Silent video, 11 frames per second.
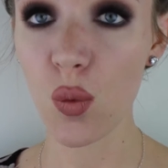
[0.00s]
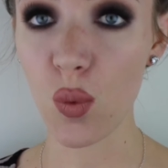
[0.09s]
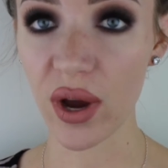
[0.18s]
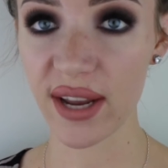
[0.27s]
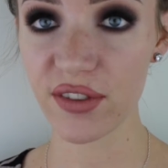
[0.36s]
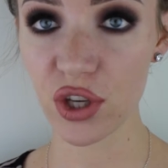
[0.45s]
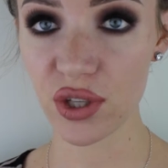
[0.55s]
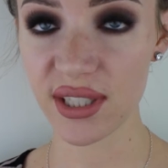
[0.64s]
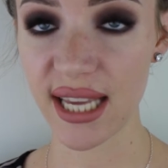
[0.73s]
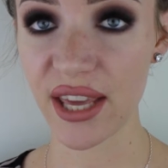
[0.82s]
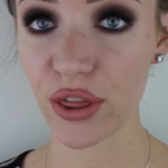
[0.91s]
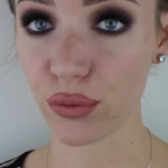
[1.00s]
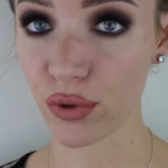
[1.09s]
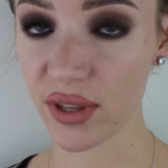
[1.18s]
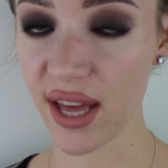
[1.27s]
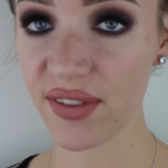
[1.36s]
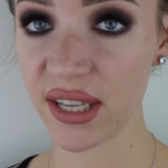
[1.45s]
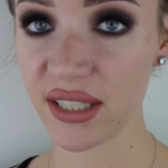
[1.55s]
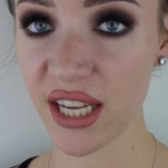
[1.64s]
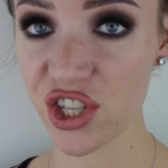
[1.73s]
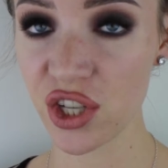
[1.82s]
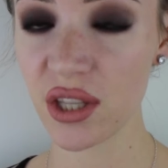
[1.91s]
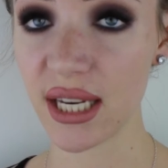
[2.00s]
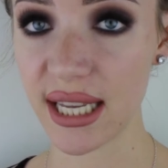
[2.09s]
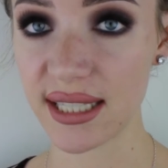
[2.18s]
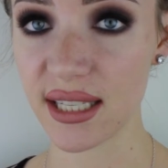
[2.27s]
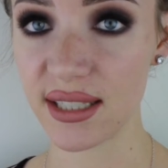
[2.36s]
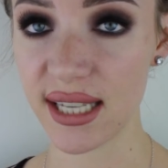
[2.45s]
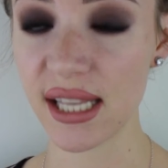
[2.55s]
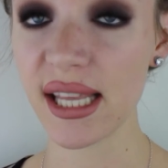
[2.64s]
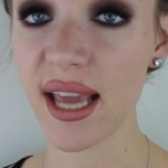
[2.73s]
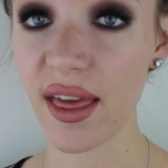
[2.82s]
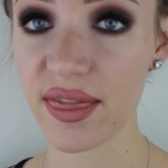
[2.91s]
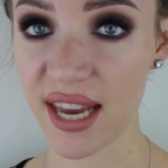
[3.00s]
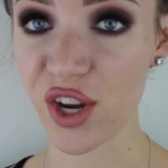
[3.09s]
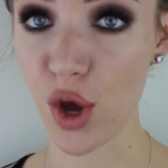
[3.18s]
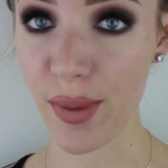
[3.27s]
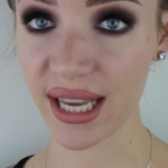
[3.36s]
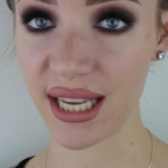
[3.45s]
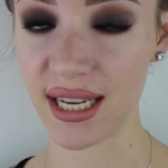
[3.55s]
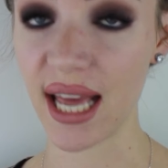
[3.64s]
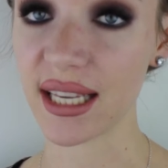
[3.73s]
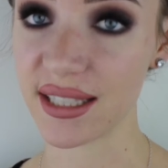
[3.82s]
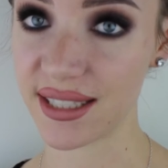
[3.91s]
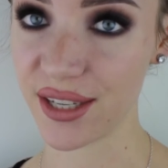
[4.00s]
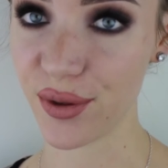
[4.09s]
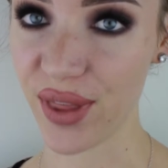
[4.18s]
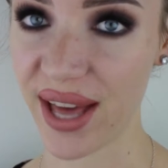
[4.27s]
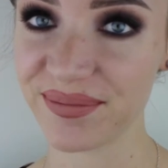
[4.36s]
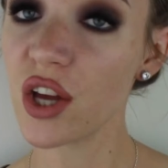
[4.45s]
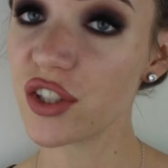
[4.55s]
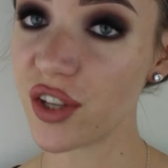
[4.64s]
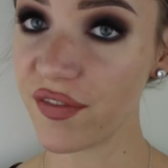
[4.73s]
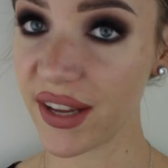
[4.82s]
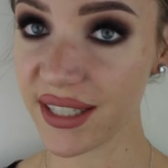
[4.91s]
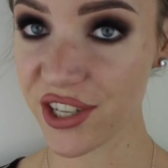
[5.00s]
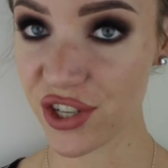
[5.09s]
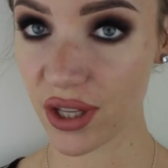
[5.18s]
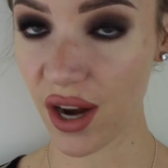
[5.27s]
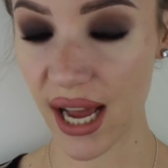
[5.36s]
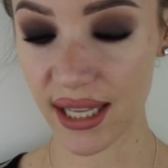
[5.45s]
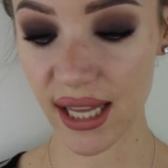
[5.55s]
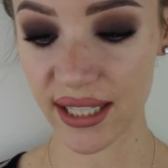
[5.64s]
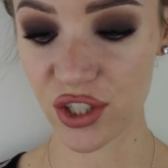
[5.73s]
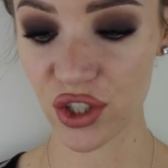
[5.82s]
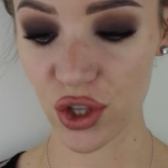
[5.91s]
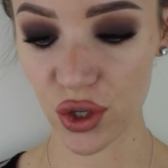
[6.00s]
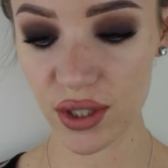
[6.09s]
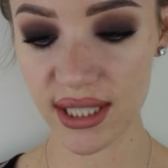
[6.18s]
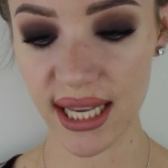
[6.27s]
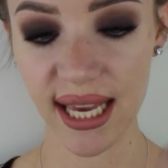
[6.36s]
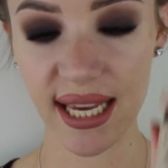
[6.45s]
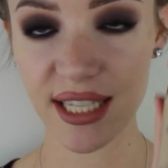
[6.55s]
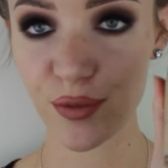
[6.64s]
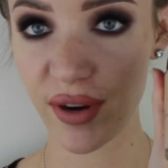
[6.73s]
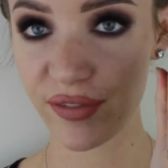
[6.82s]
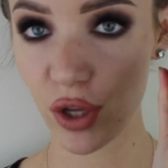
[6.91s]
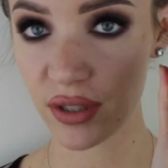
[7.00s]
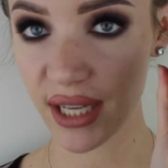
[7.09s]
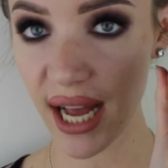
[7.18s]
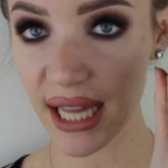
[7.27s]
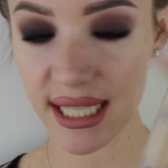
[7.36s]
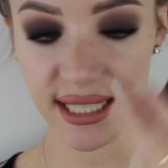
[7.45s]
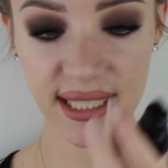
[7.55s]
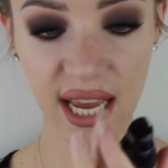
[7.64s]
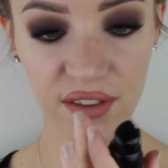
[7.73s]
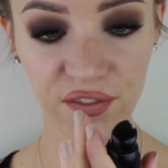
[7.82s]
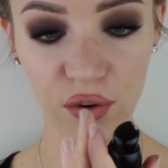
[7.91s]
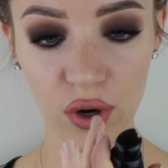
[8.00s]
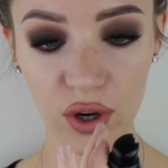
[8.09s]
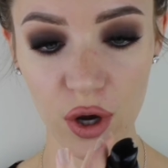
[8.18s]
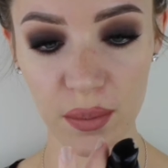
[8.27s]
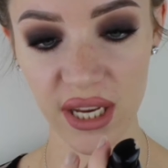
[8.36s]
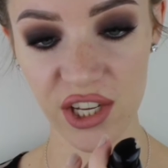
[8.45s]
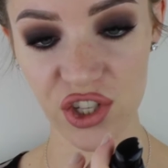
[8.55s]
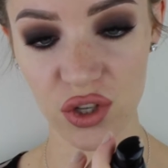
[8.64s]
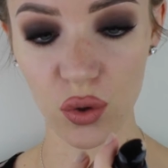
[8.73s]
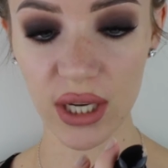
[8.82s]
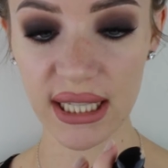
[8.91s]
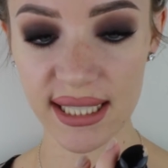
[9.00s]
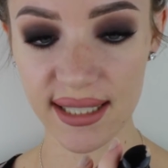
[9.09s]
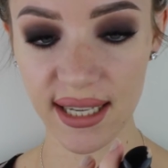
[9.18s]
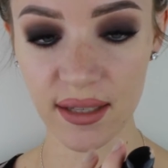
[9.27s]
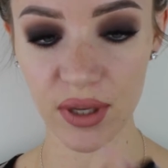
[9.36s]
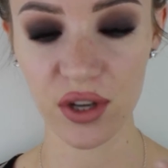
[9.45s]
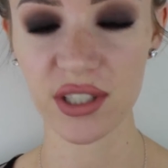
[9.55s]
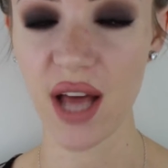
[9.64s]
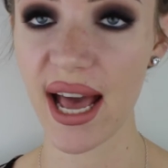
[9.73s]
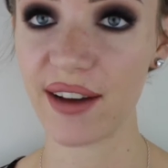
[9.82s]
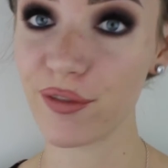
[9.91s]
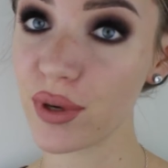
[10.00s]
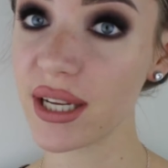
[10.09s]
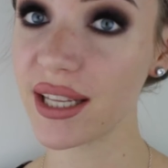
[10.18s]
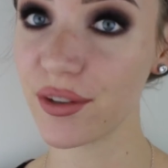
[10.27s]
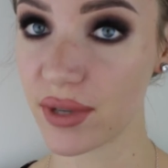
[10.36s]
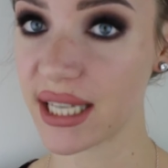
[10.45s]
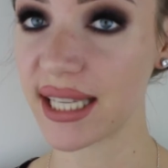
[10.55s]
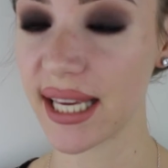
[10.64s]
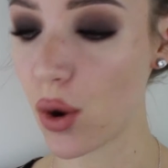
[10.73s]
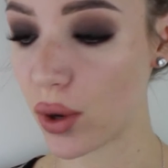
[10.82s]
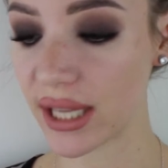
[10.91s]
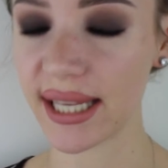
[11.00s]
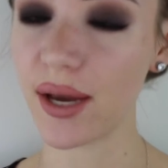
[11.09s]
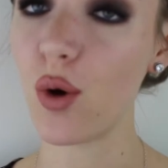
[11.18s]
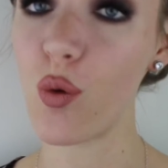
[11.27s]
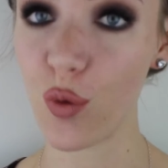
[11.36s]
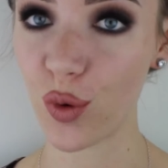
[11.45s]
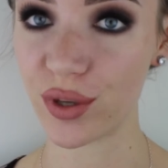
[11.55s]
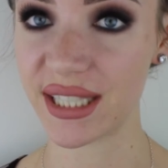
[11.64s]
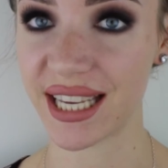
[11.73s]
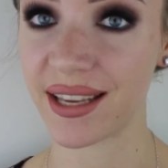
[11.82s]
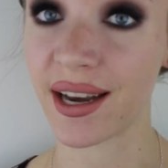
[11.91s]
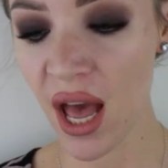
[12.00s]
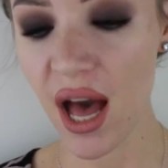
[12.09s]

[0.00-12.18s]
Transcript: Whatever you see through that foundation that needs concealing, then go back in and conceal that. So the foundation that I like to use is Revlon Color Stay for combination oily skin, because I have really oily, awkward skin.